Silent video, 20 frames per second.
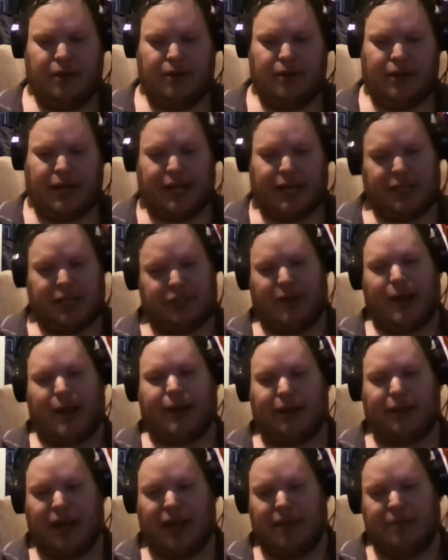and try
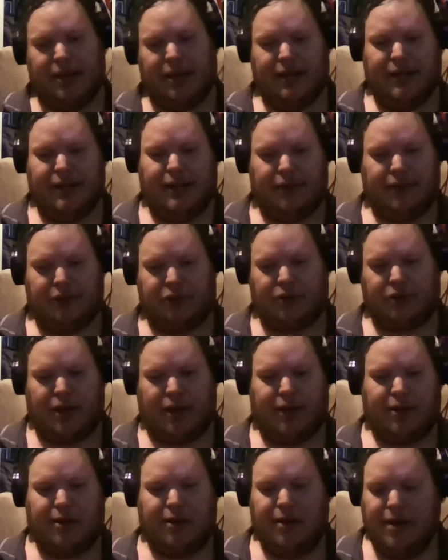climbing in and out of the
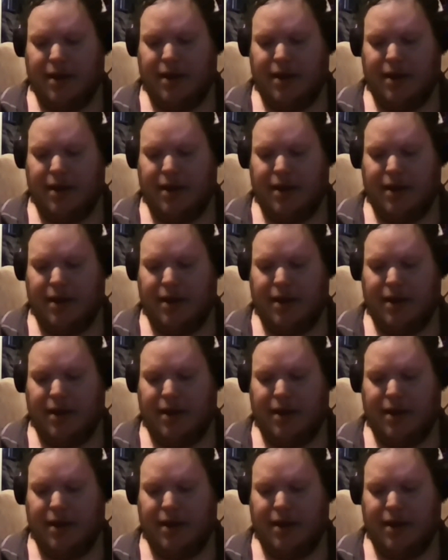trailer,